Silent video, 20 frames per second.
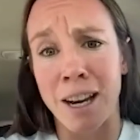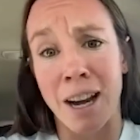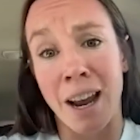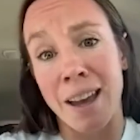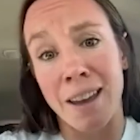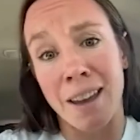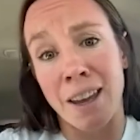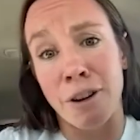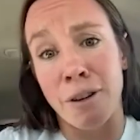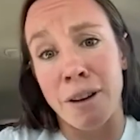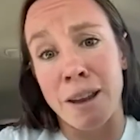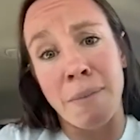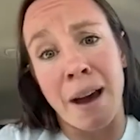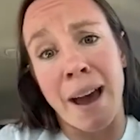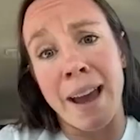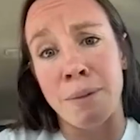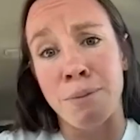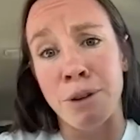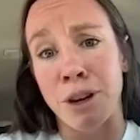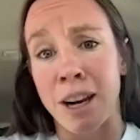And in
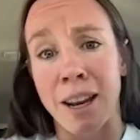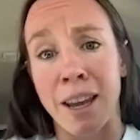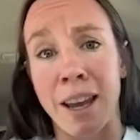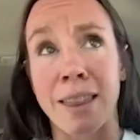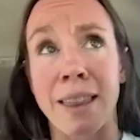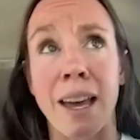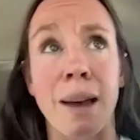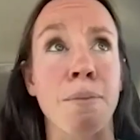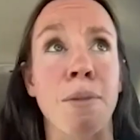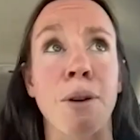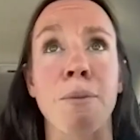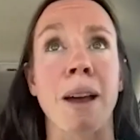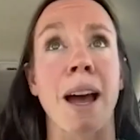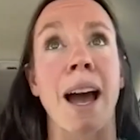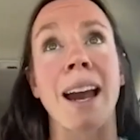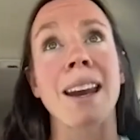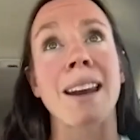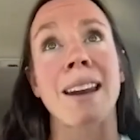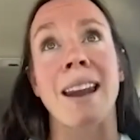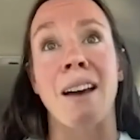my community at that
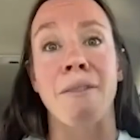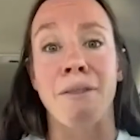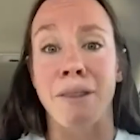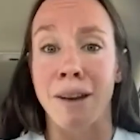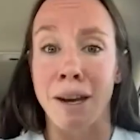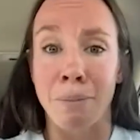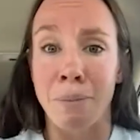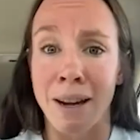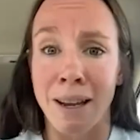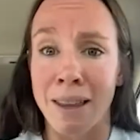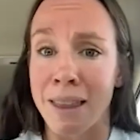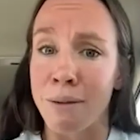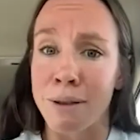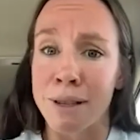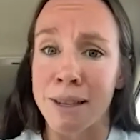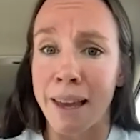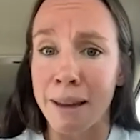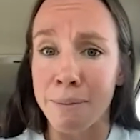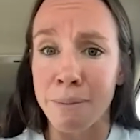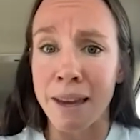moment, I didn't have anybody that
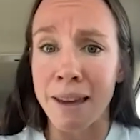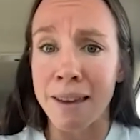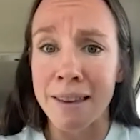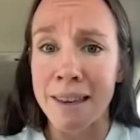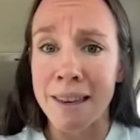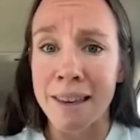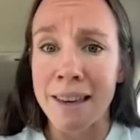was like me.